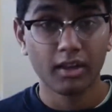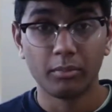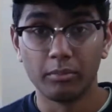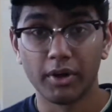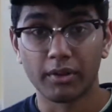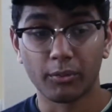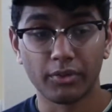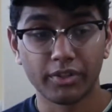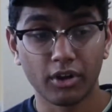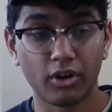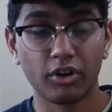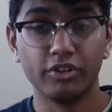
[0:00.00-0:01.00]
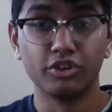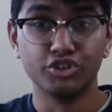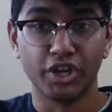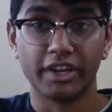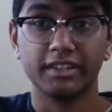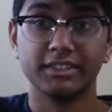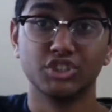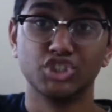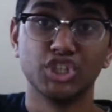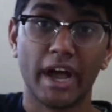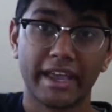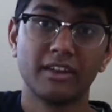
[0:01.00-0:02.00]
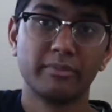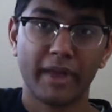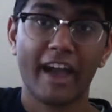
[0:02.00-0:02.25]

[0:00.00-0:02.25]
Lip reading: But what they are, they're giant